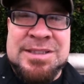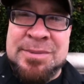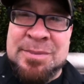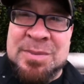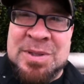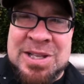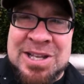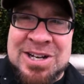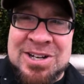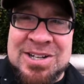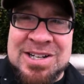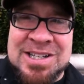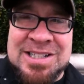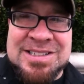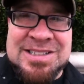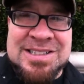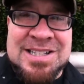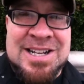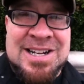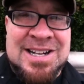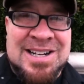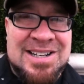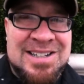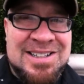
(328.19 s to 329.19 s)
similarities
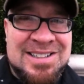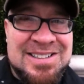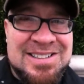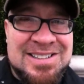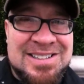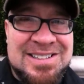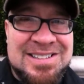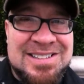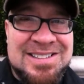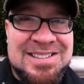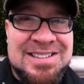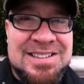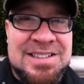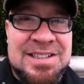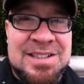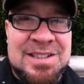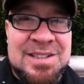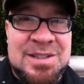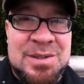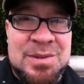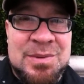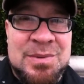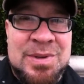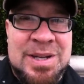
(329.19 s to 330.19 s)
there.
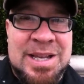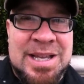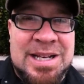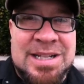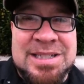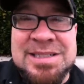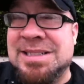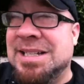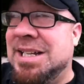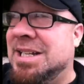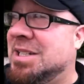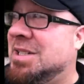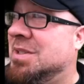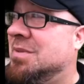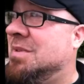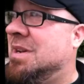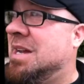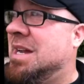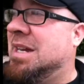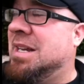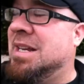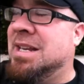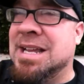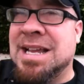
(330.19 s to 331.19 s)
We had a
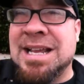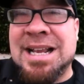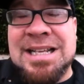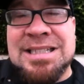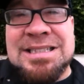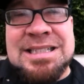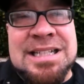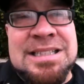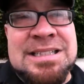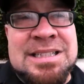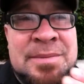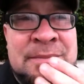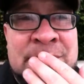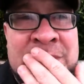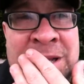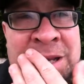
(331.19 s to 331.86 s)
station wagon. I guess that's the